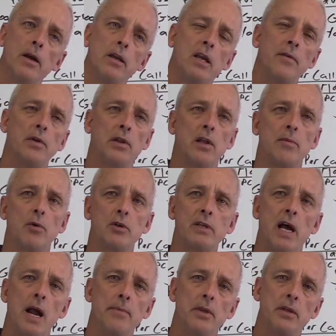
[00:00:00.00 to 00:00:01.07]
give it a little more
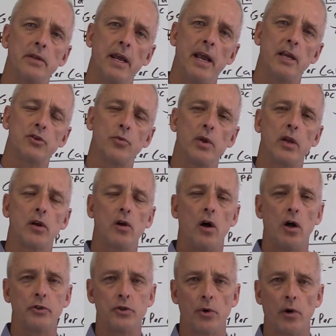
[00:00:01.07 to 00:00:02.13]
time in the day, so we didn't
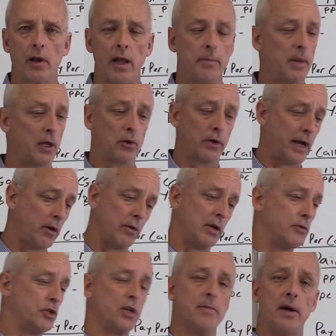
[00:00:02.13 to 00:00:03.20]
call too early. I'm like, look, I don't give
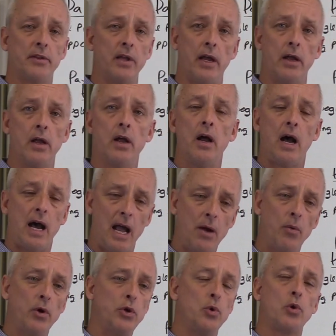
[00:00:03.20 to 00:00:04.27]
a shit about that. I
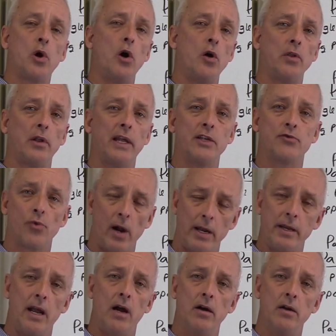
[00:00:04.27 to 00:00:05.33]
want you calling the leads right
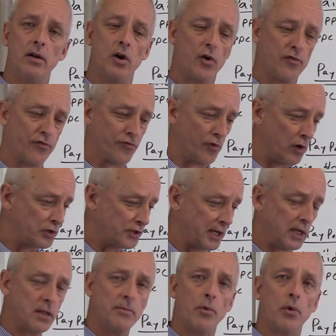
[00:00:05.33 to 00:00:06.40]
now. First
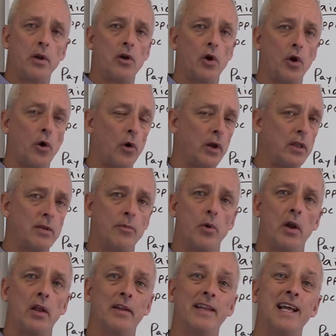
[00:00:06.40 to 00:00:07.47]
thing in the morning, early in the
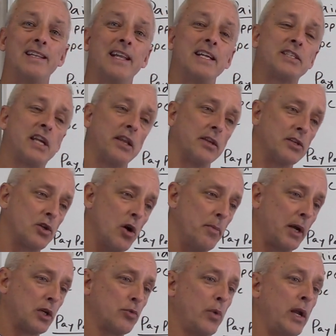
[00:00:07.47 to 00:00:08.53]
morning, let's get this going
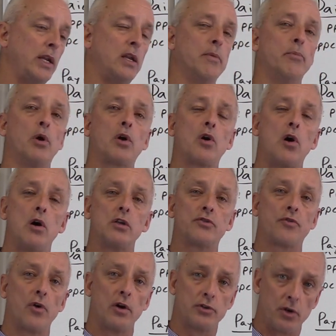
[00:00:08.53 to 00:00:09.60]
because we need to book calls
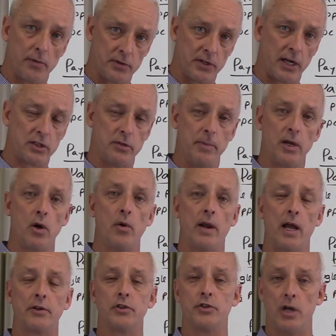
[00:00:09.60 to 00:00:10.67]
for our service techs to be going
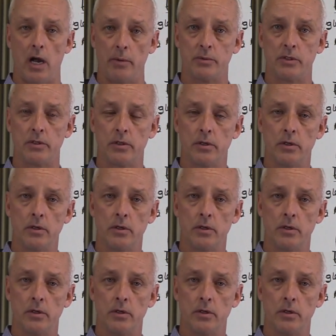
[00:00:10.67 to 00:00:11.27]
out to jobs.